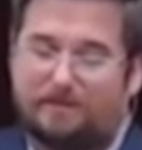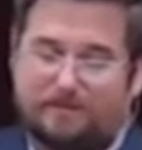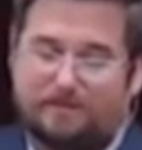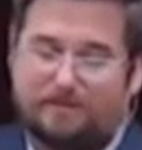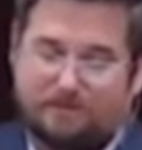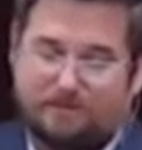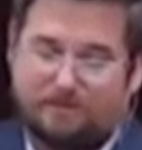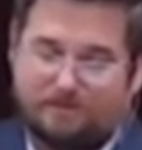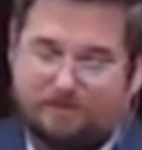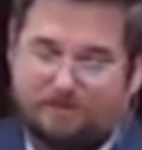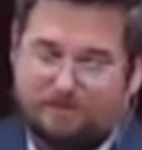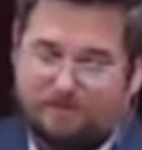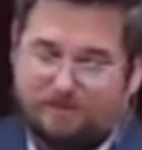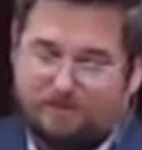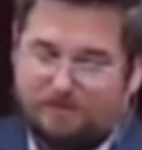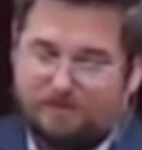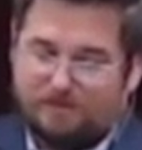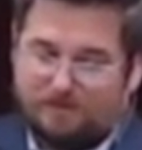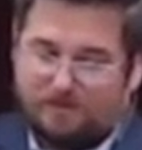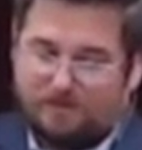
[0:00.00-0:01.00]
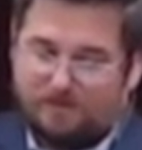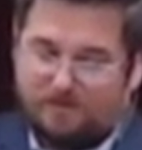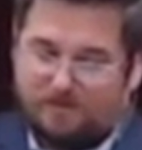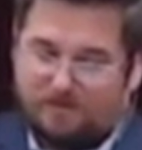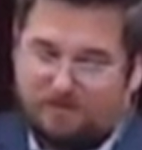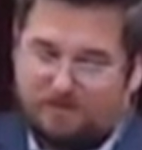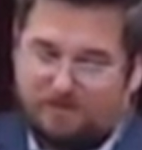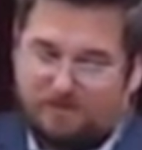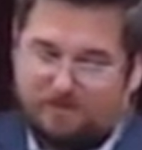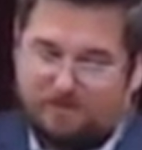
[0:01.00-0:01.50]

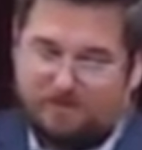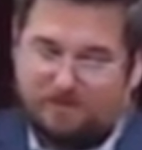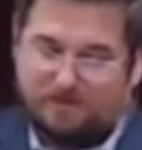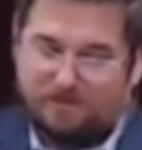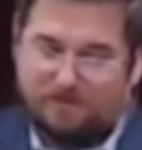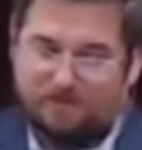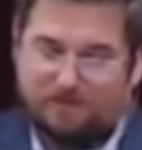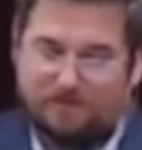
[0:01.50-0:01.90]
(no one is talking)